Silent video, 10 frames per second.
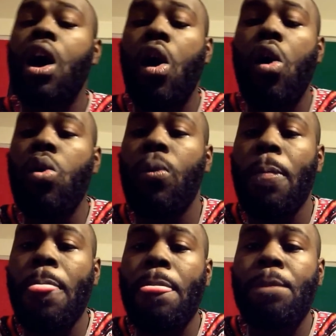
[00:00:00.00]
own,
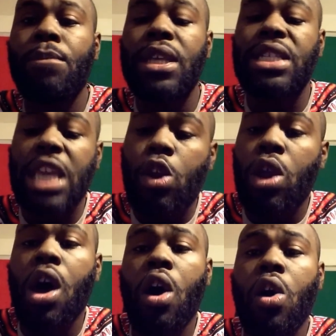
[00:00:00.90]
stand on
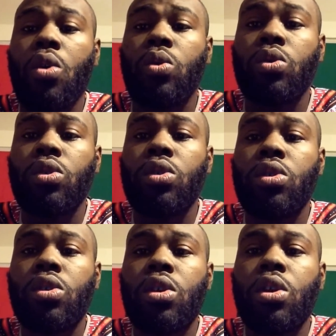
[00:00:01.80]
our own.
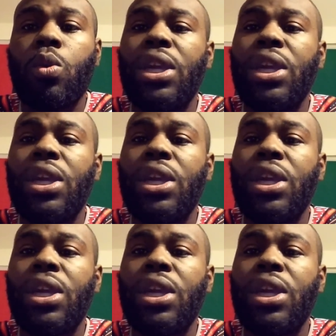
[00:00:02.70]
We